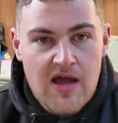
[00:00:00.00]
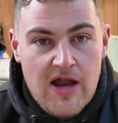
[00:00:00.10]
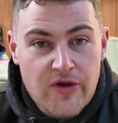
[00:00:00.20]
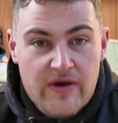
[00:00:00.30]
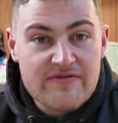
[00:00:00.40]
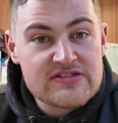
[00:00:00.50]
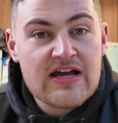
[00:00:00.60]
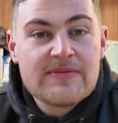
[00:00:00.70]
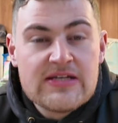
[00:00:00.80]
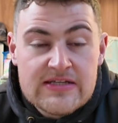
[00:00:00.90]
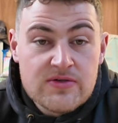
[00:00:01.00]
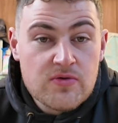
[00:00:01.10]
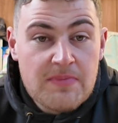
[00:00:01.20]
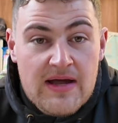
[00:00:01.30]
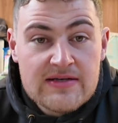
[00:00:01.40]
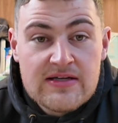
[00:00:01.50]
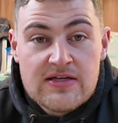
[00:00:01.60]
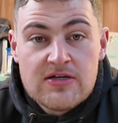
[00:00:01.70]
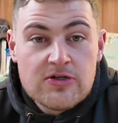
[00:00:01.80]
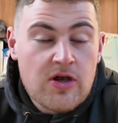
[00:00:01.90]
And not every time you need a new pattern.
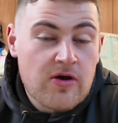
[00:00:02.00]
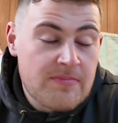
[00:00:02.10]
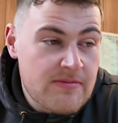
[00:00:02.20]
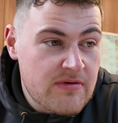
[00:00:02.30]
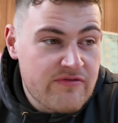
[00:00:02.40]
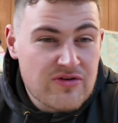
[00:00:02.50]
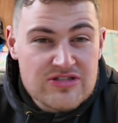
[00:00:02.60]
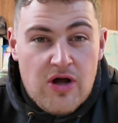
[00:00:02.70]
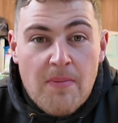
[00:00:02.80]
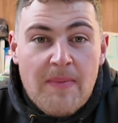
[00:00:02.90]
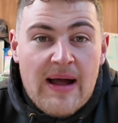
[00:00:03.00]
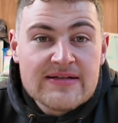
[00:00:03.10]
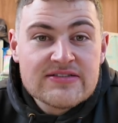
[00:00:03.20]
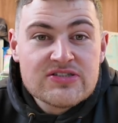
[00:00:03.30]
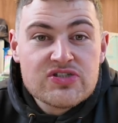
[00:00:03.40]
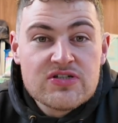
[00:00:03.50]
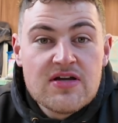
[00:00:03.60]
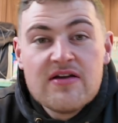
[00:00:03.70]
A lot of people have already got patterns.